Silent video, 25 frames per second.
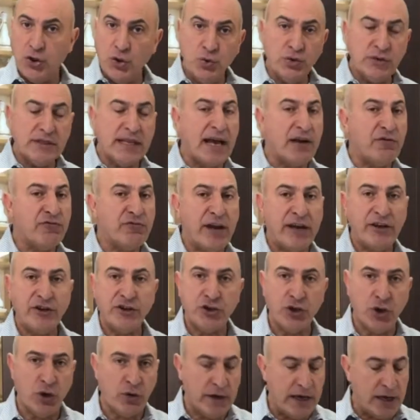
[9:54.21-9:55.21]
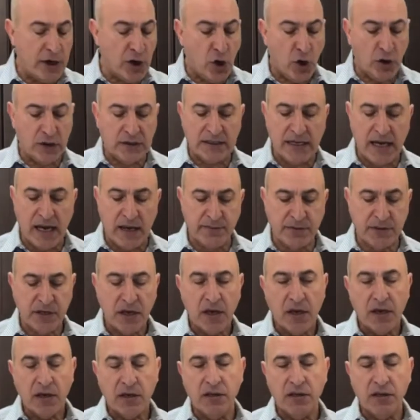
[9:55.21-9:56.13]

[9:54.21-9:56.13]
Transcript: Use that ratio at all times.